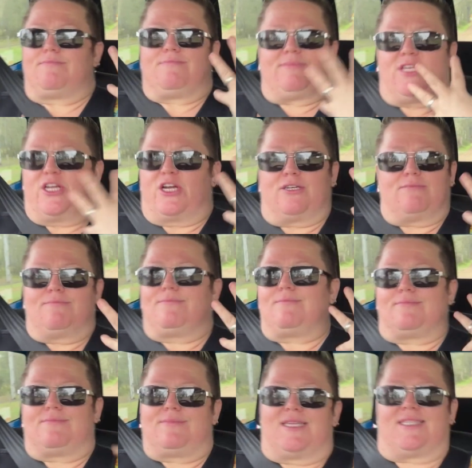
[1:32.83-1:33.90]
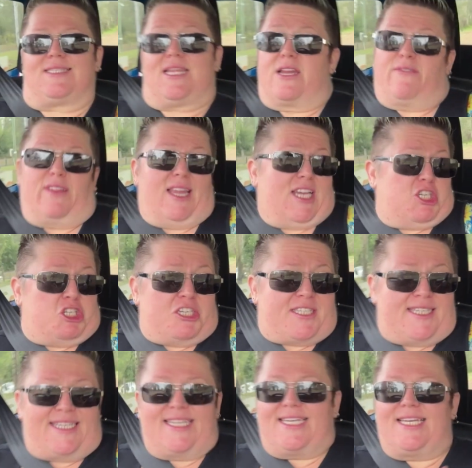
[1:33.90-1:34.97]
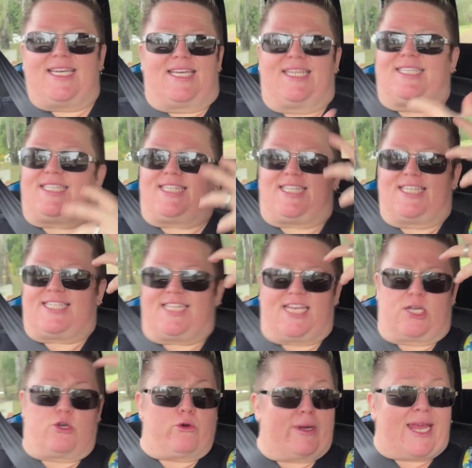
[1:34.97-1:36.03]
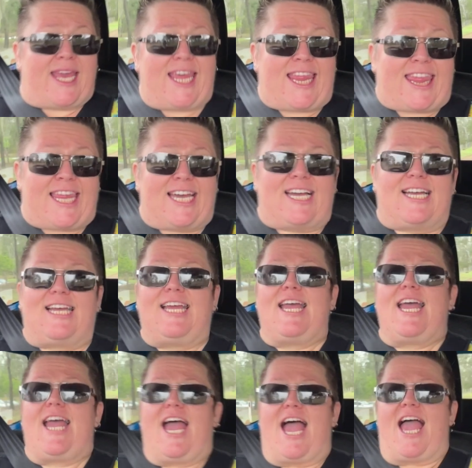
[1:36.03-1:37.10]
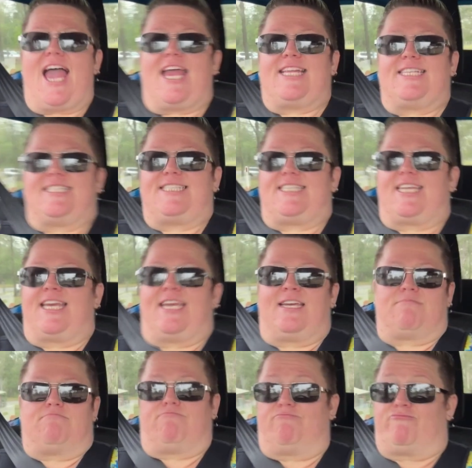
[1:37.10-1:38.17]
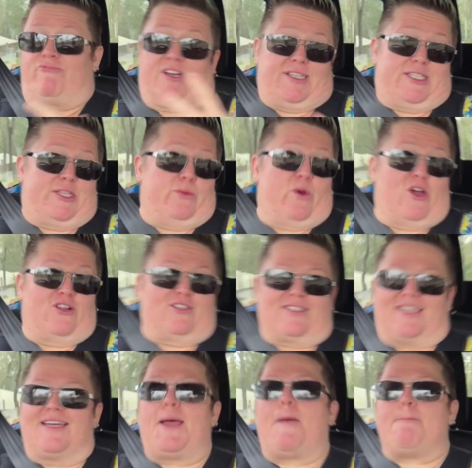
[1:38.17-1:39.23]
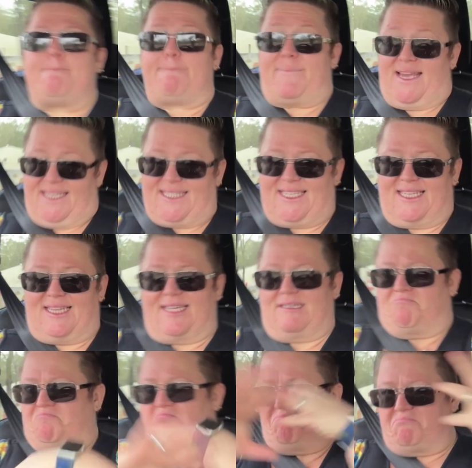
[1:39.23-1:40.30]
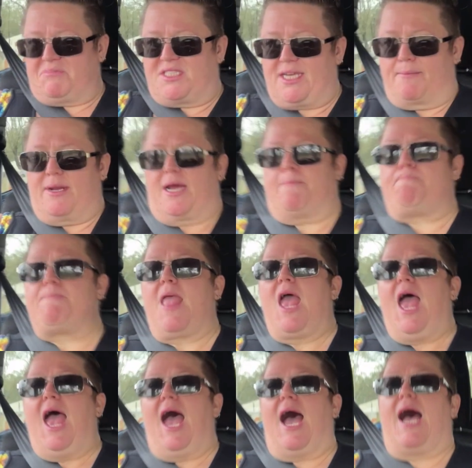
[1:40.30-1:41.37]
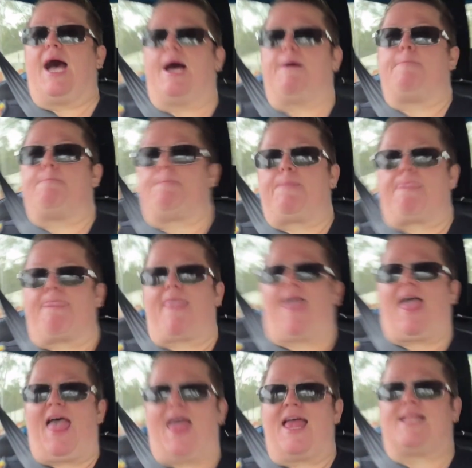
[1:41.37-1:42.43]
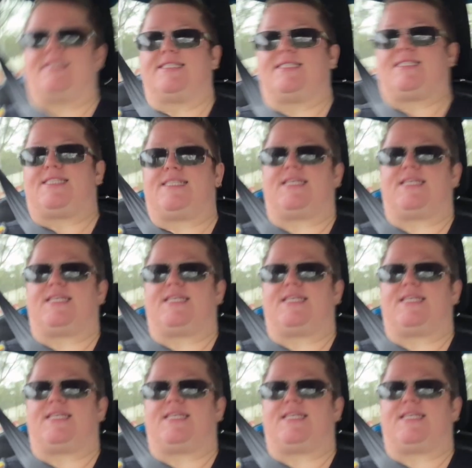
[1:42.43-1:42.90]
you know, instead of electricity, it's this thing called ether, and it runs the world, basically. Sum it up. And